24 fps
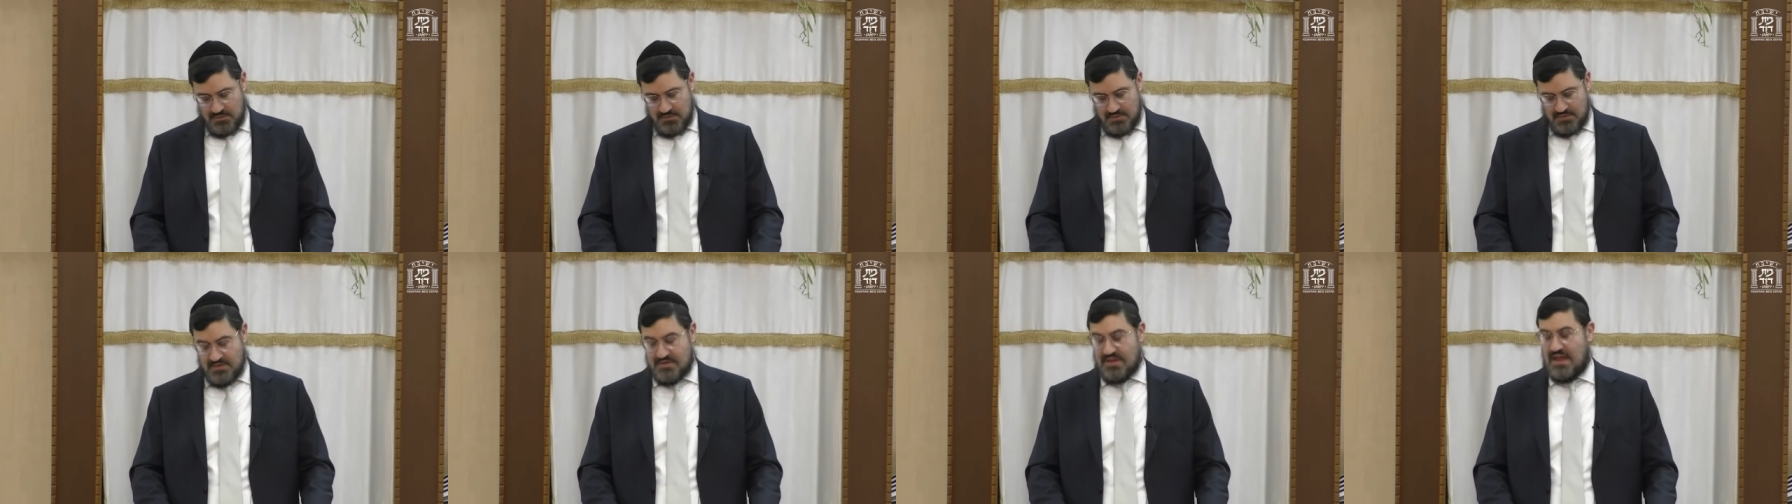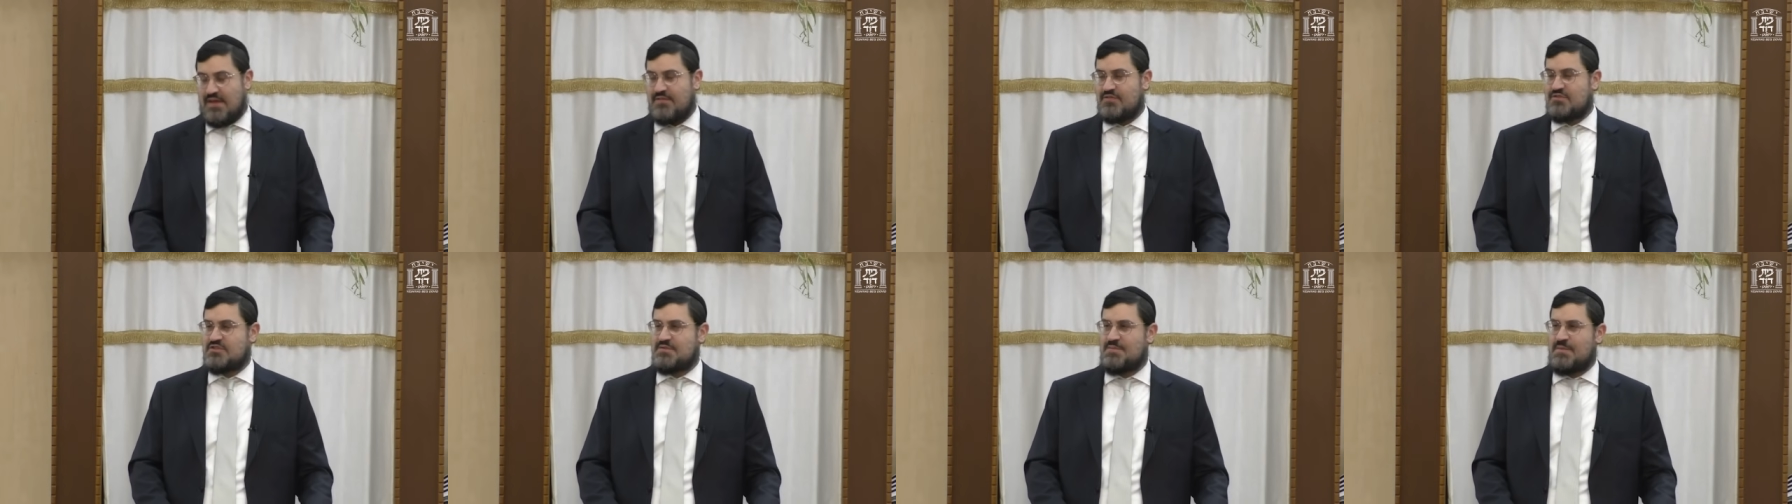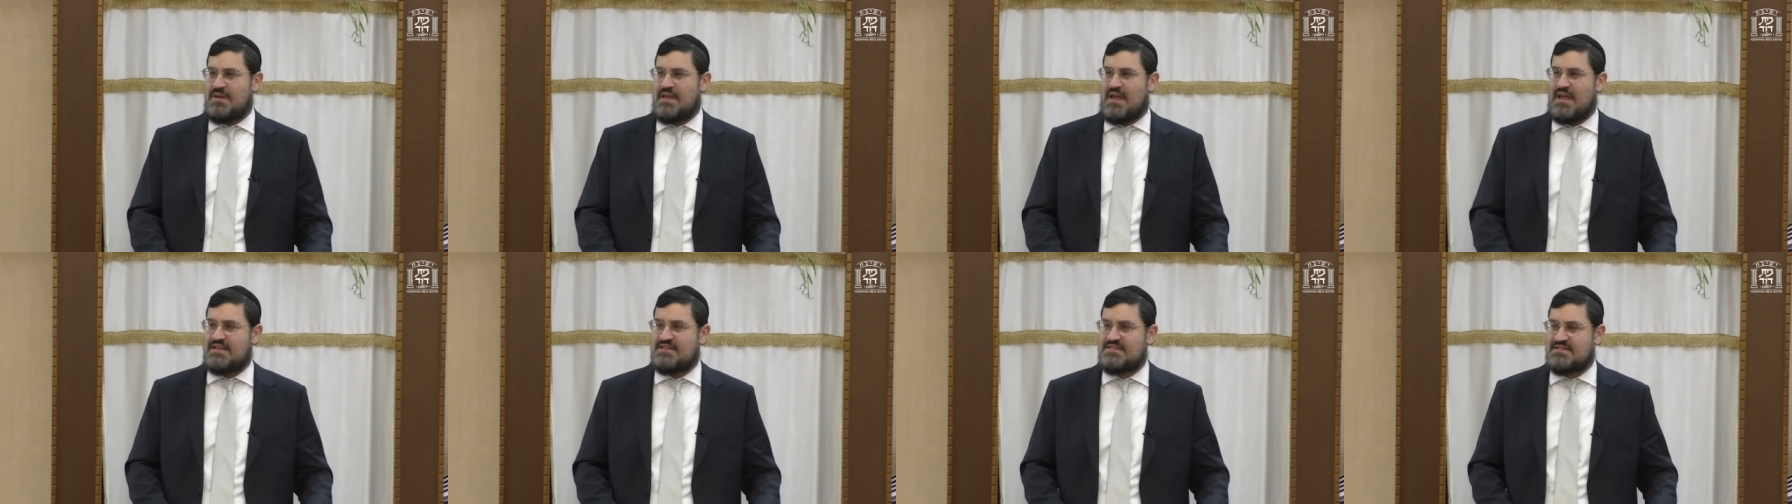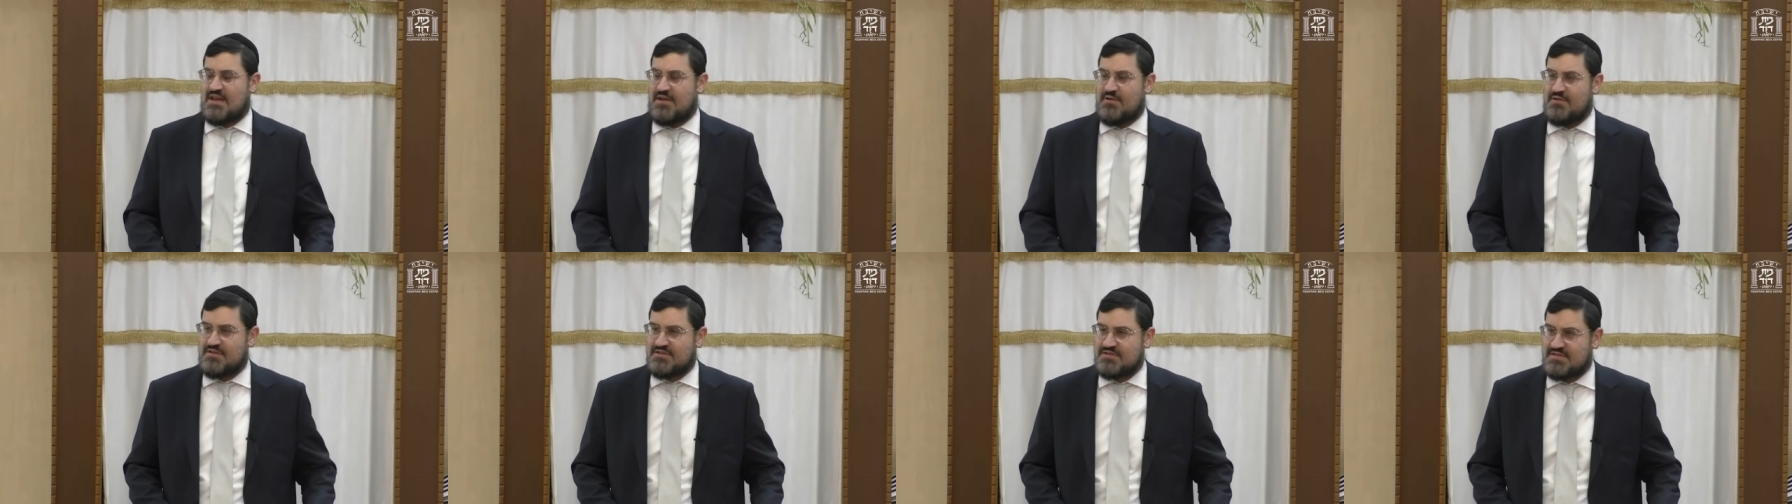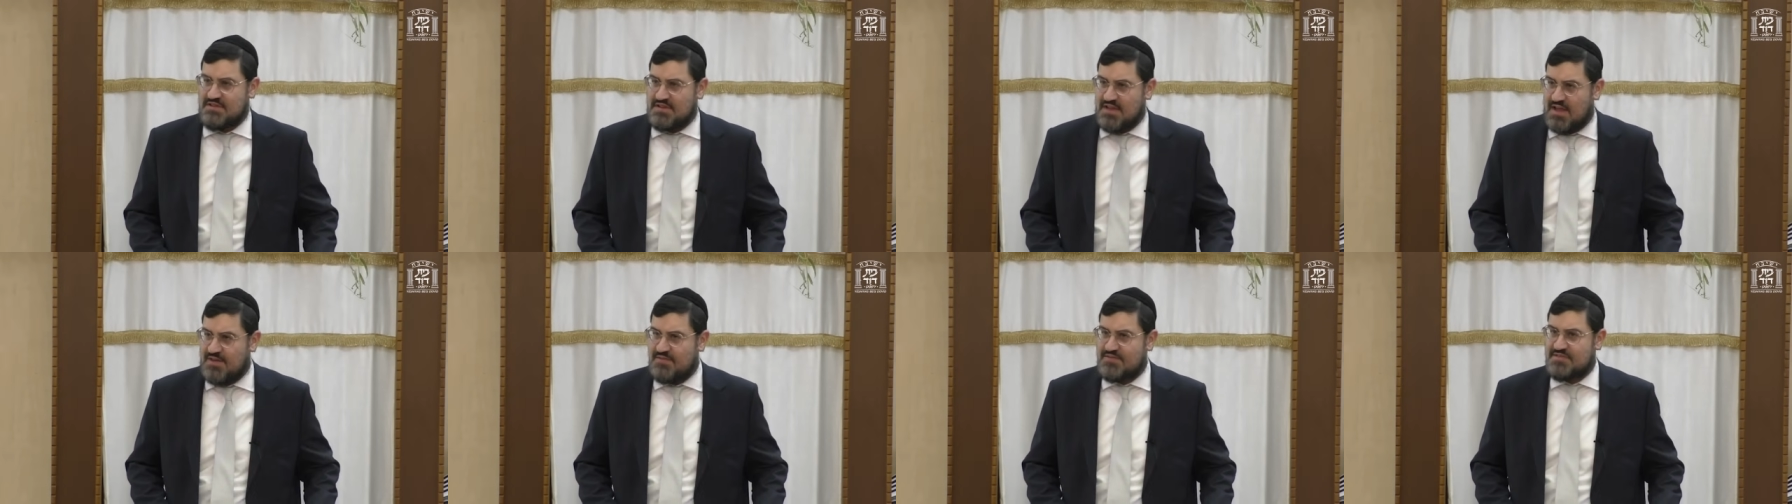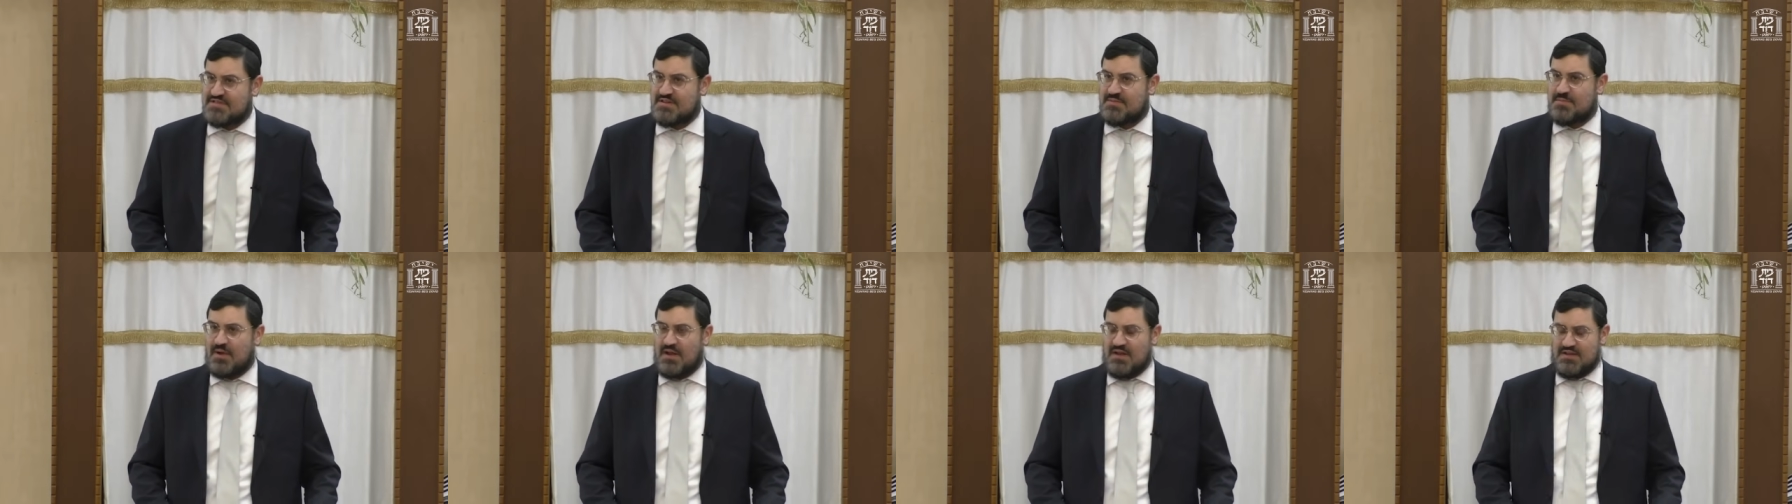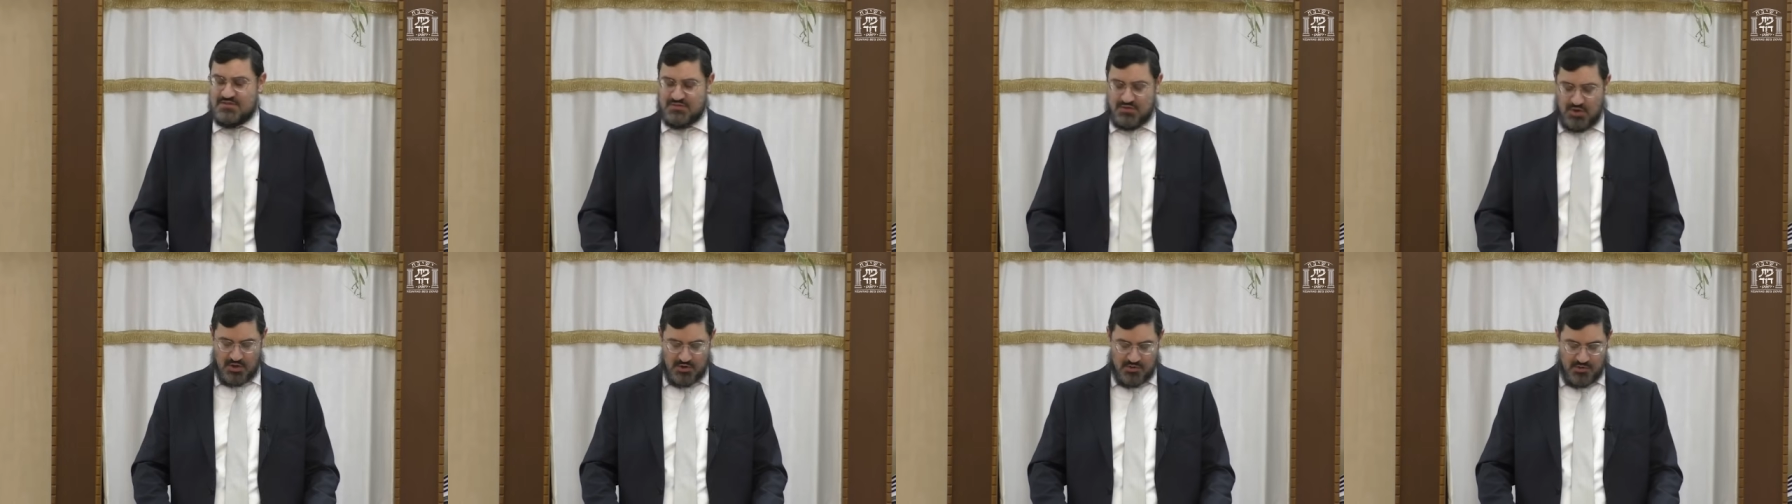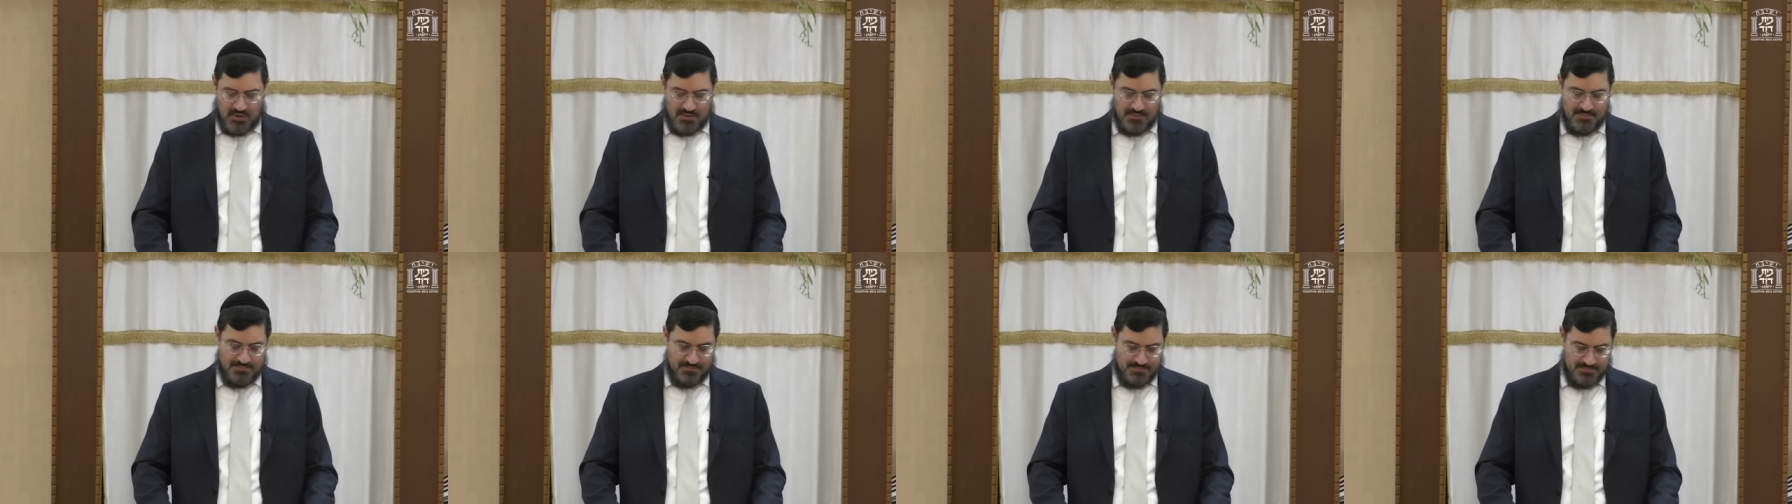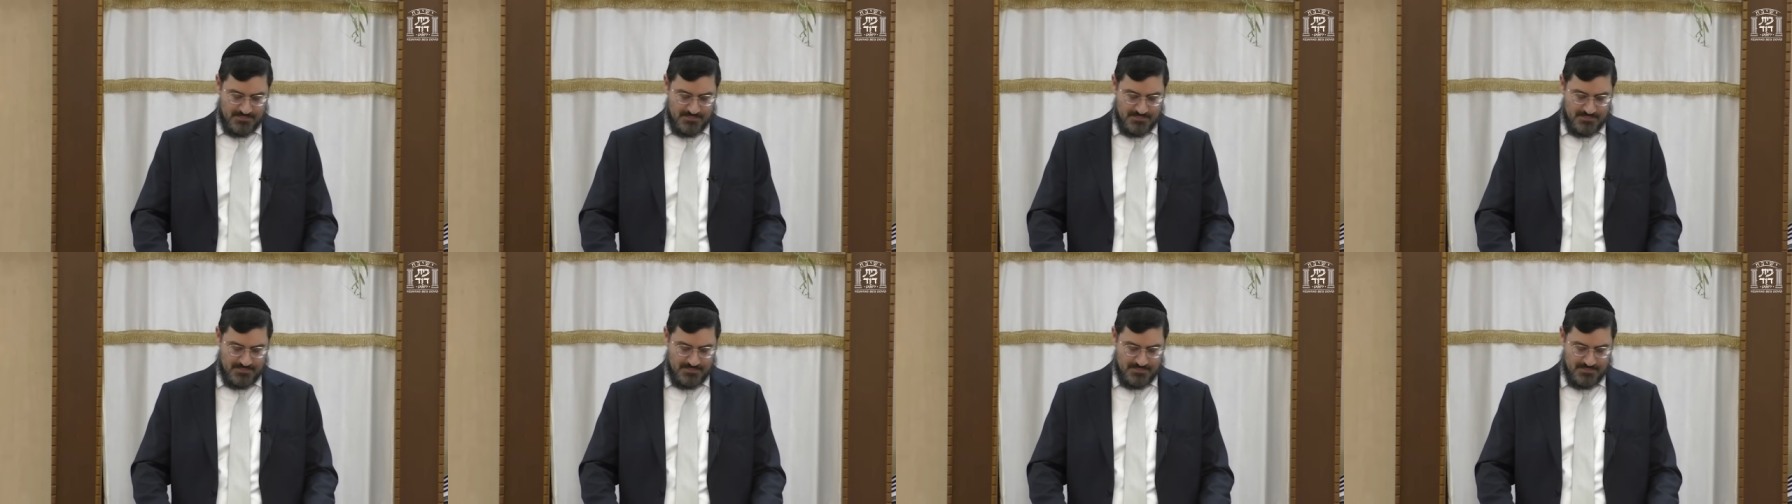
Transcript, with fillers: The day of Shemini Atzeres, the day of Simchas Torah,